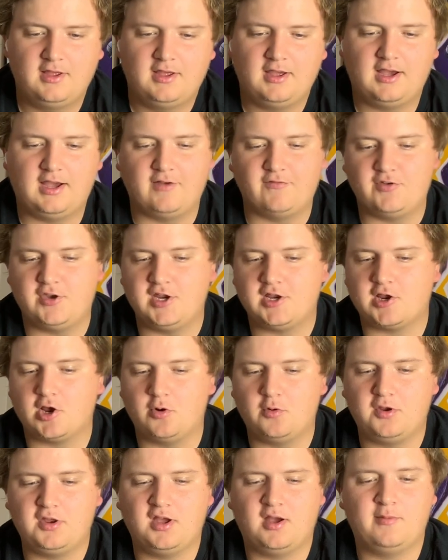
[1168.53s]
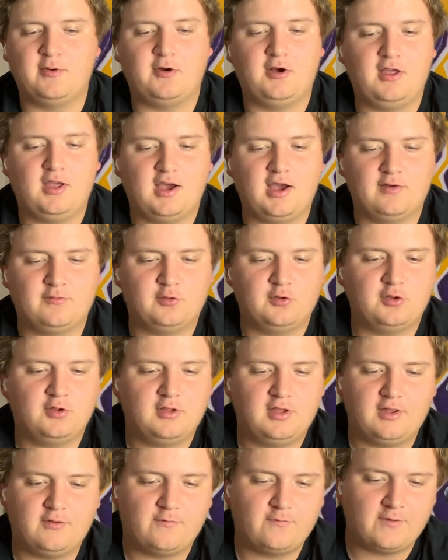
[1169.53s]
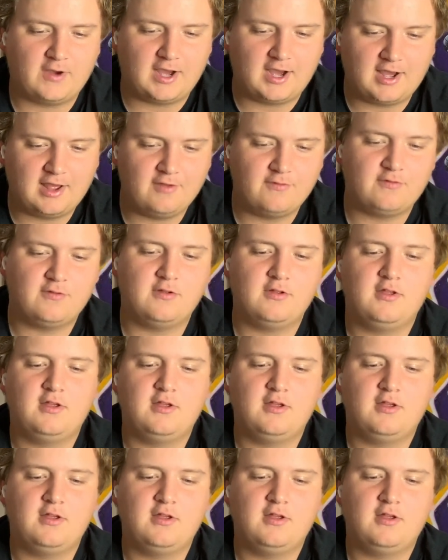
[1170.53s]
I have Nico Iamaleava at 5.